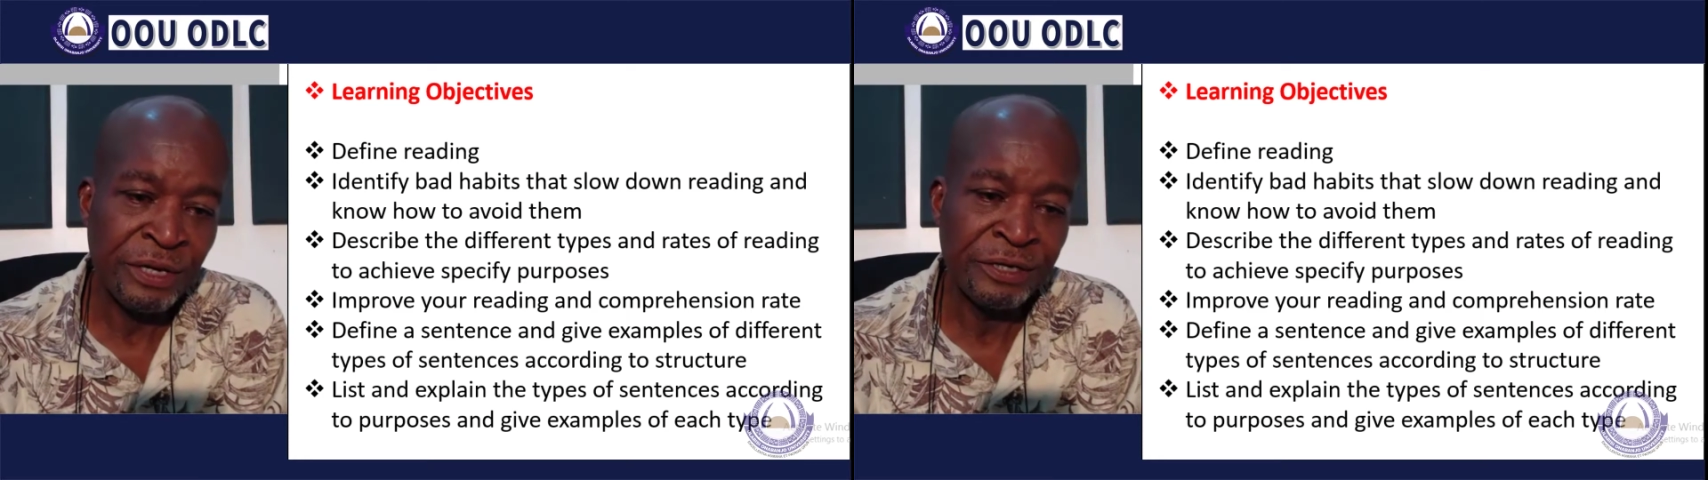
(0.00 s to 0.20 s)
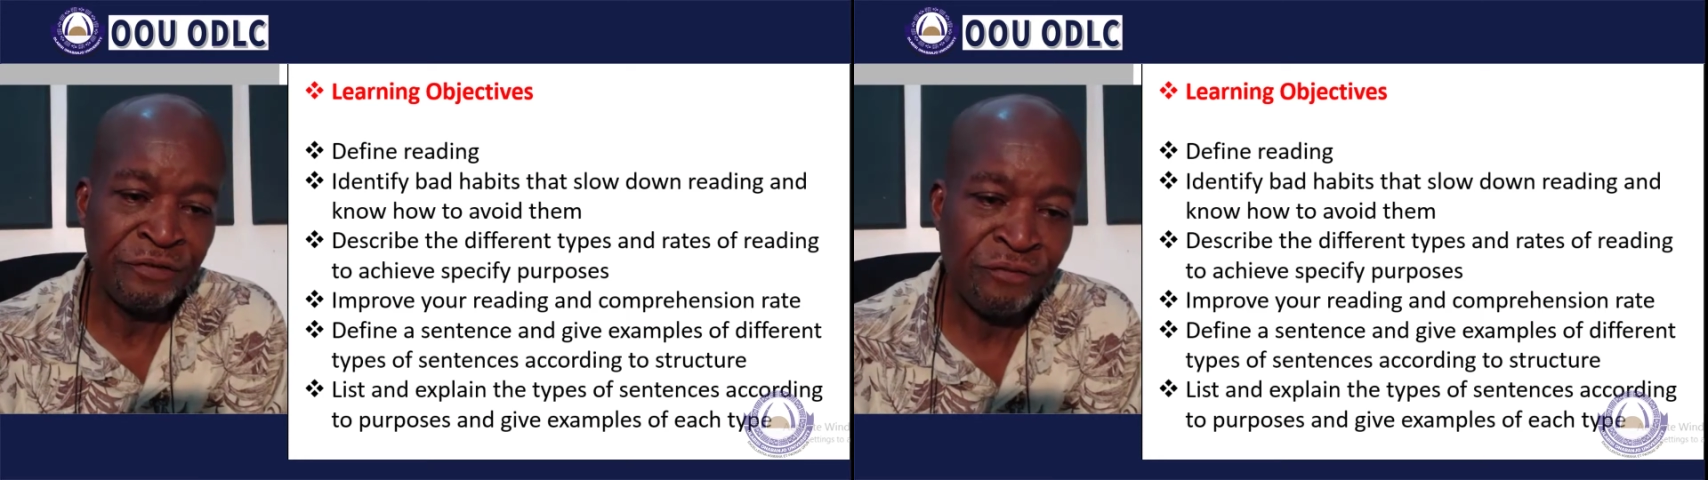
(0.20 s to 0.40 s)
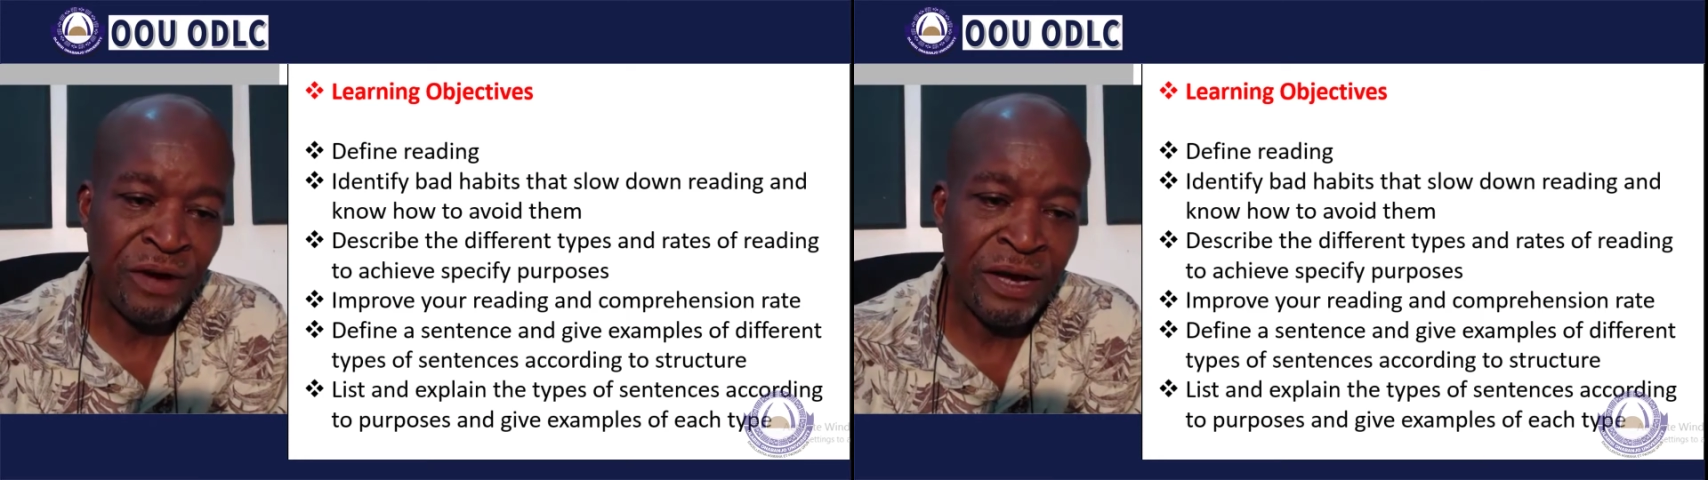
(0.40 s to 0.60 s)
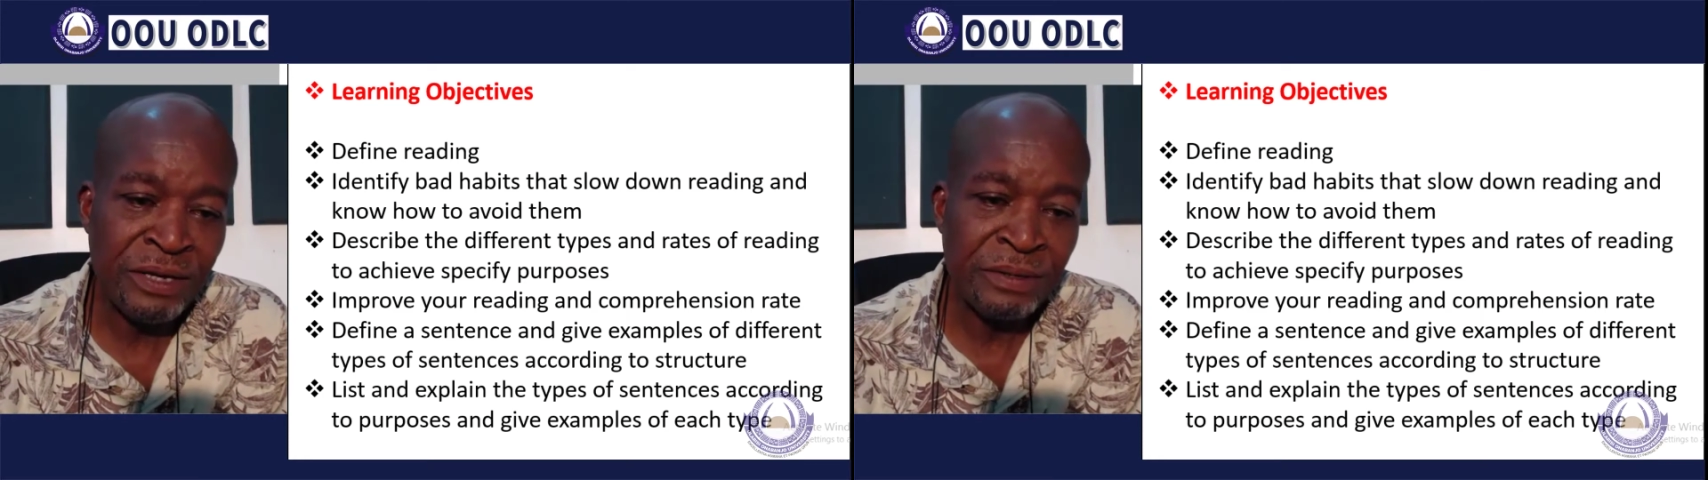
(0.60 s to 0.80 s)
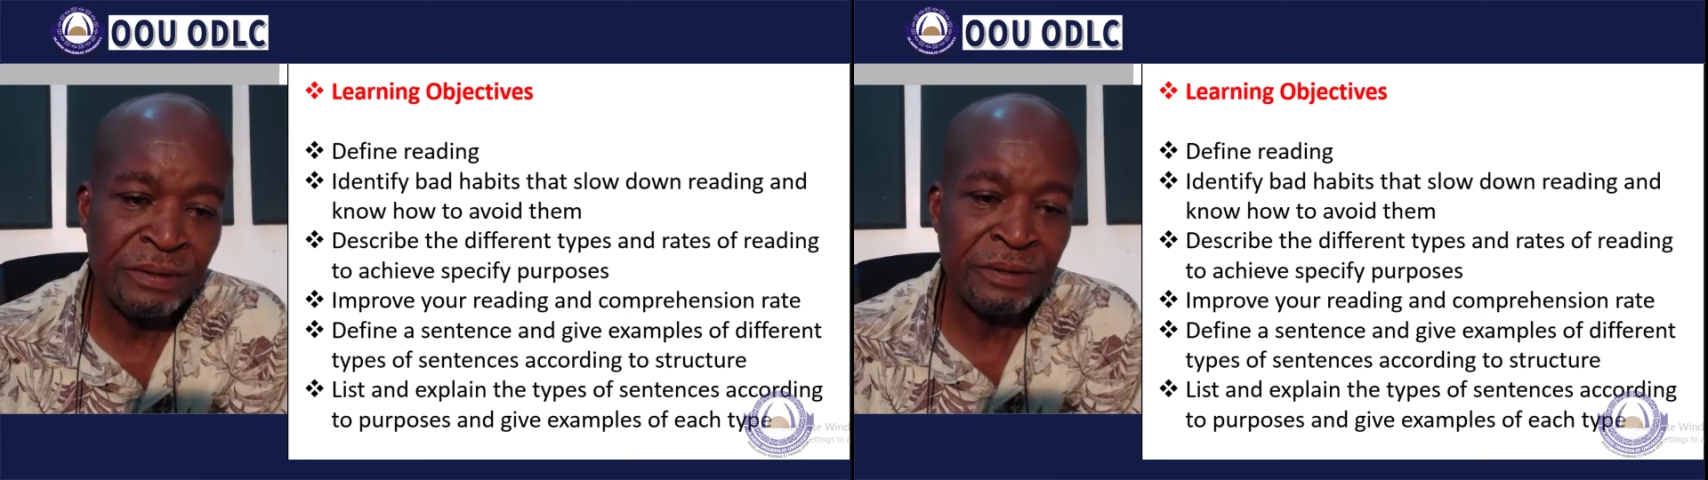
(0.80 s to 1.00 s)

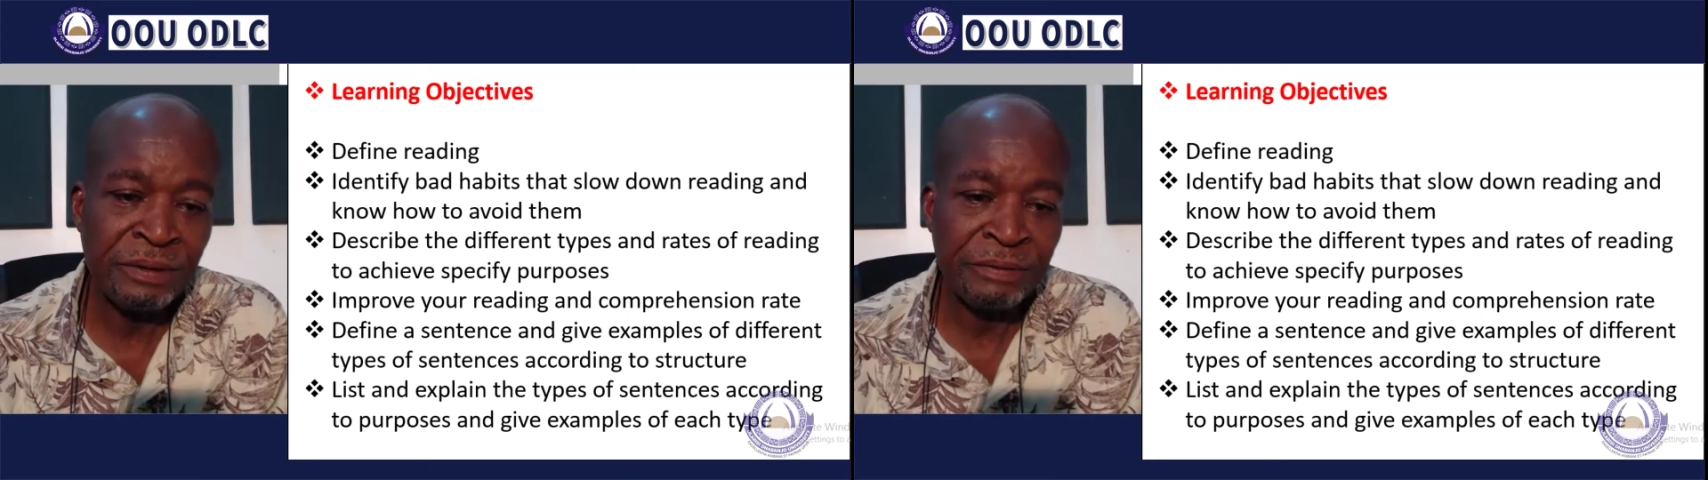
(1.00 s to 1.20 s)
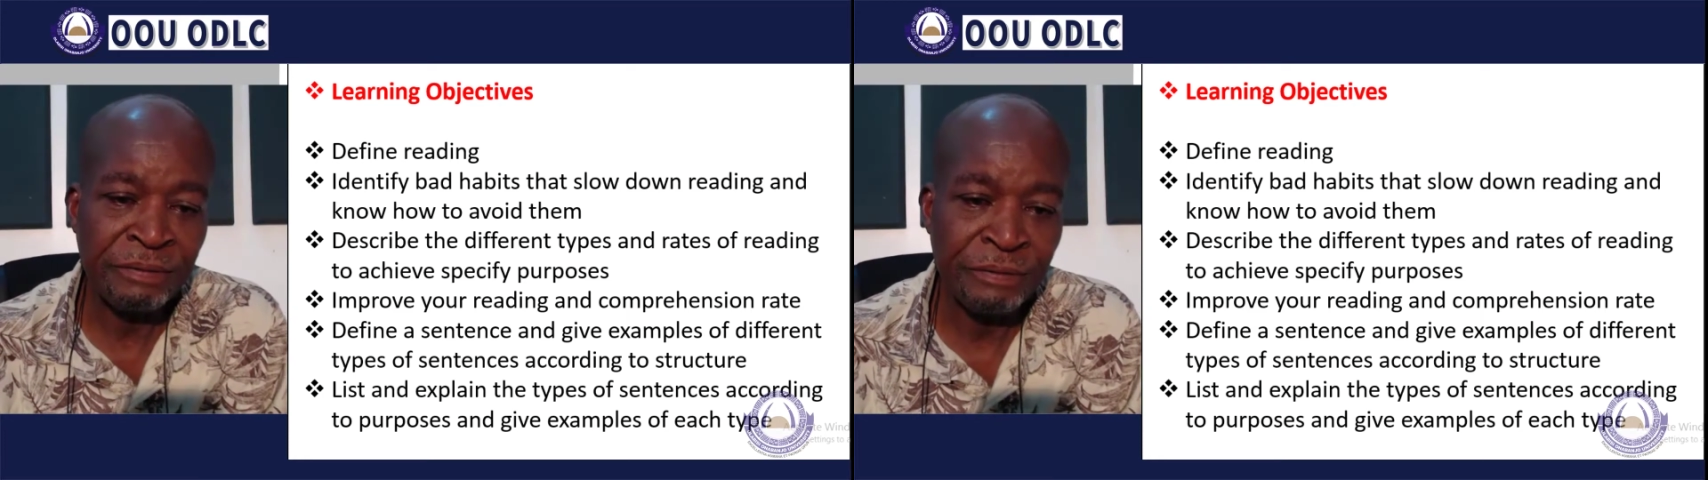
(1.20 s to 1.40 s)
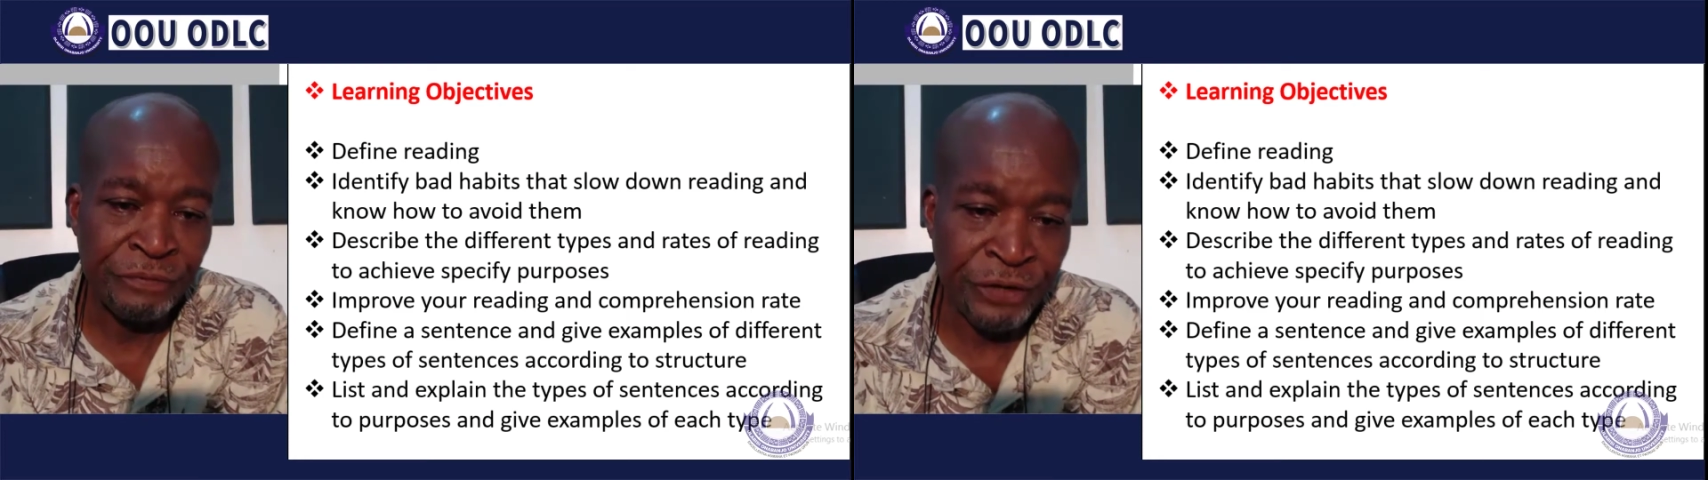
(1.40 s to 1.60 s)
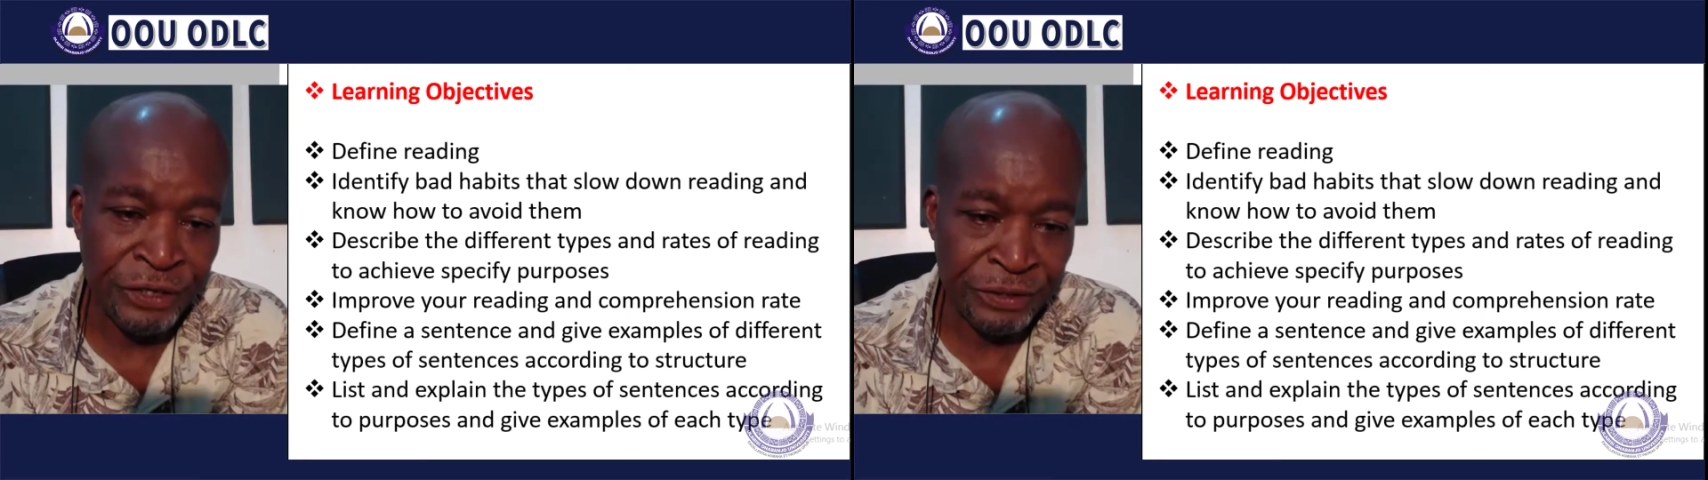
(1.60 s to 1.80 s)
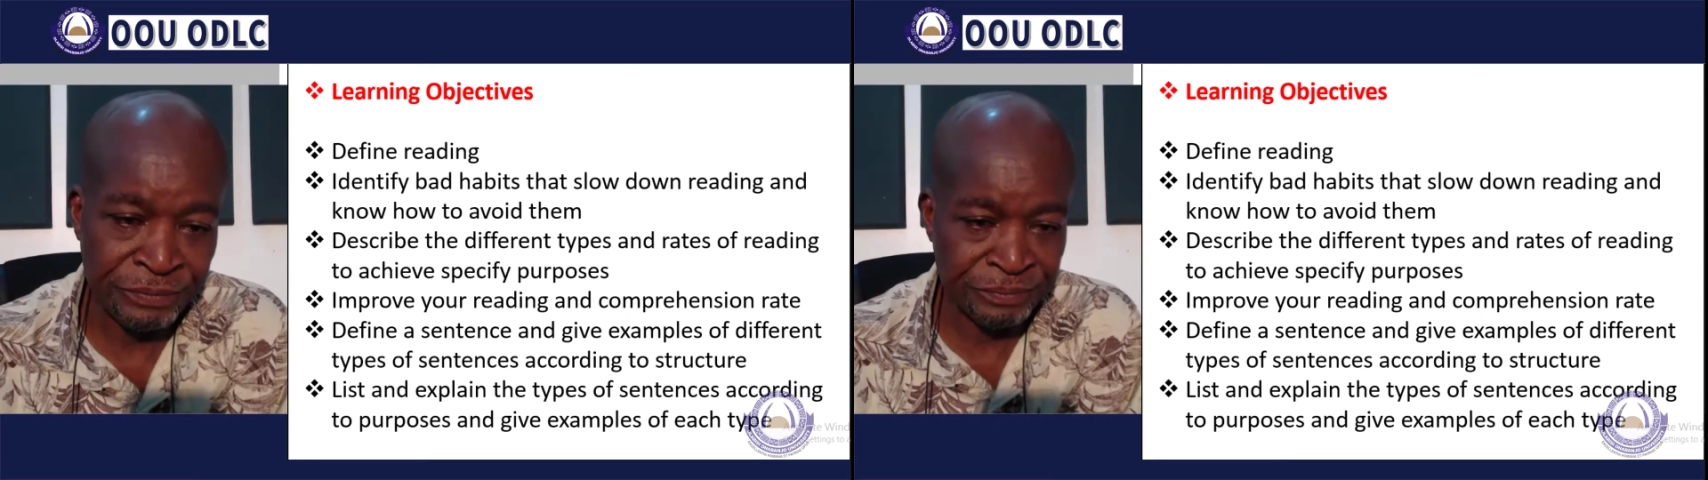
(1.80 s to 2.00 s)
Define
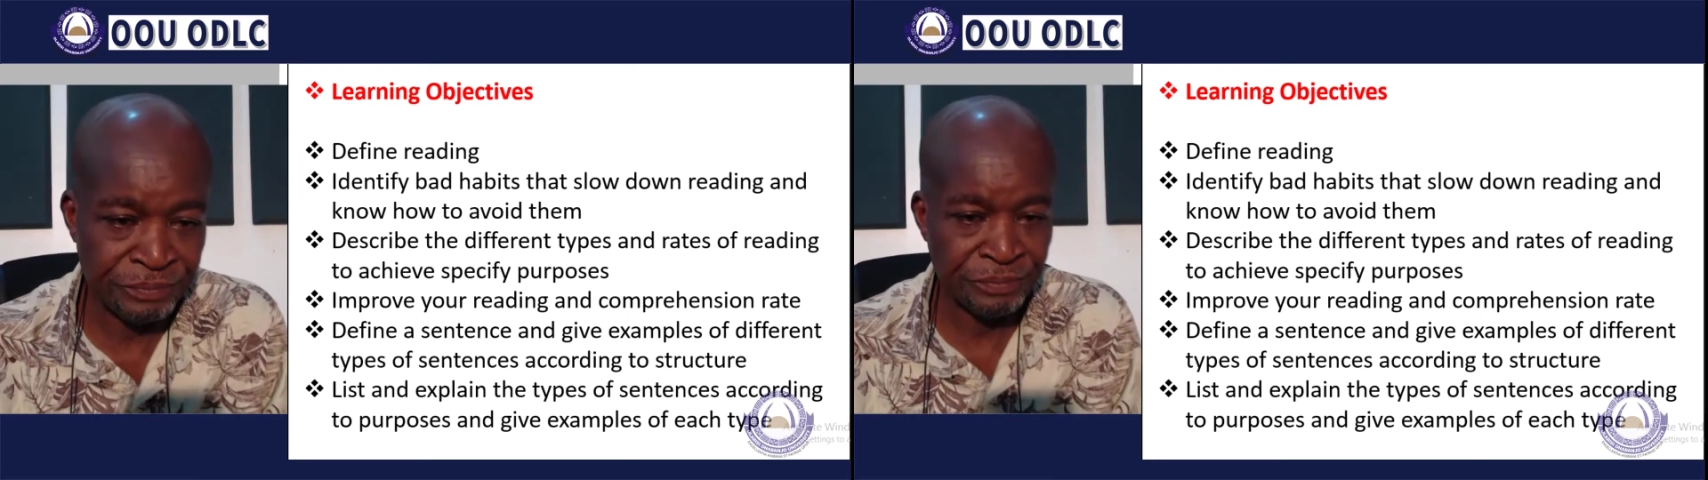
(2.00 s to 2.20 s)
reading.